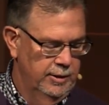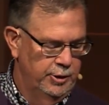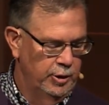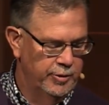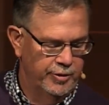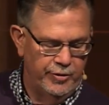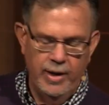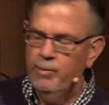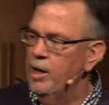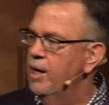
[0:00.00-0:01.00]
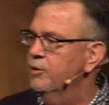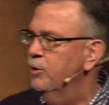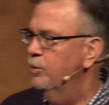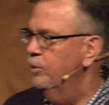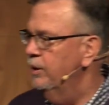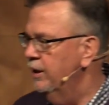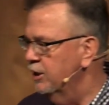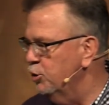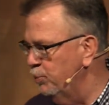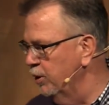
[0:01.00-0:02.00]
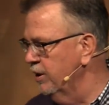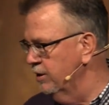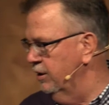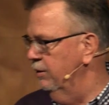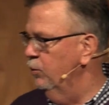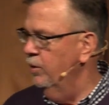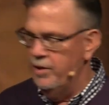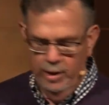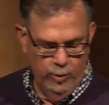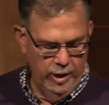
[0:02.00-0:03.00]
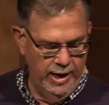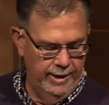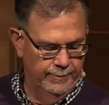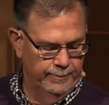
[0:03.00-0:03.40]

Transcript: Joseph's family also experienced it where they were at.